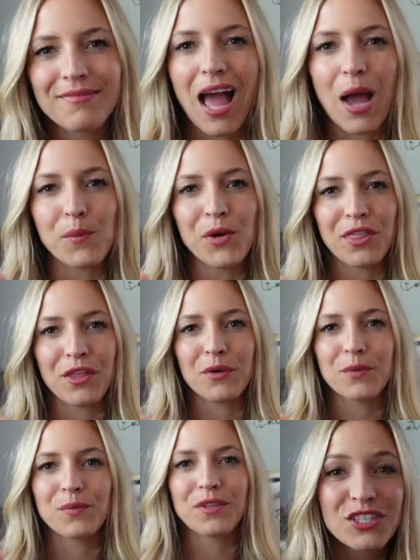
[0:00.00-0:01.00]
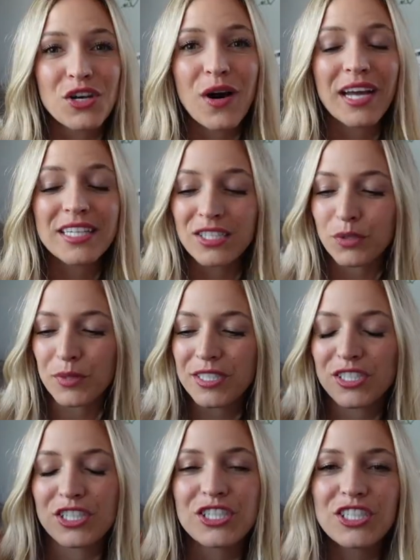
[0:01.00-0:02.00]
I'm with you. So I did some
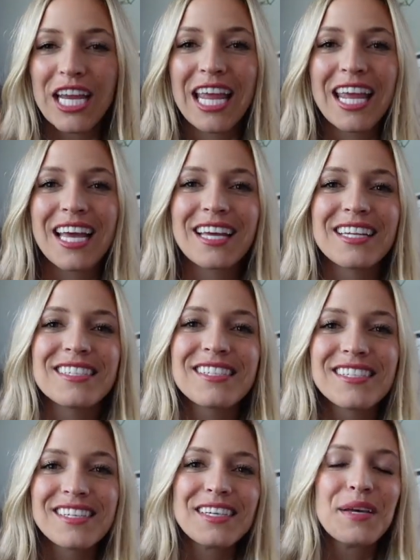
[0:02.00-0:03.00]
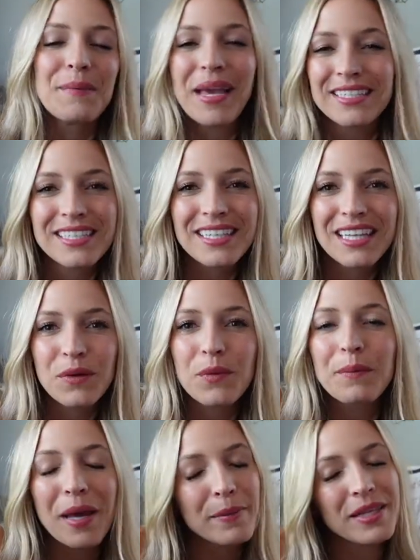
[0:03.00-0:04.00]
research, and Basically,
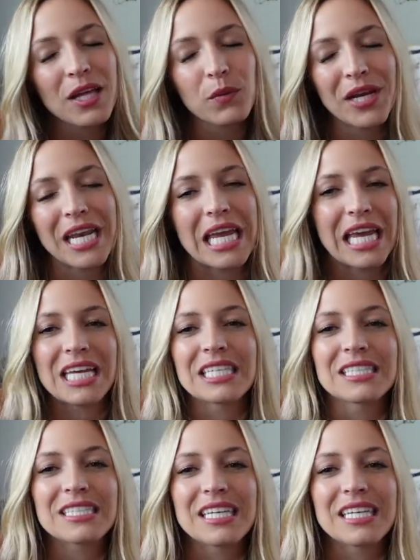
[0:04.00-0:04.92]
what baby led weaning is,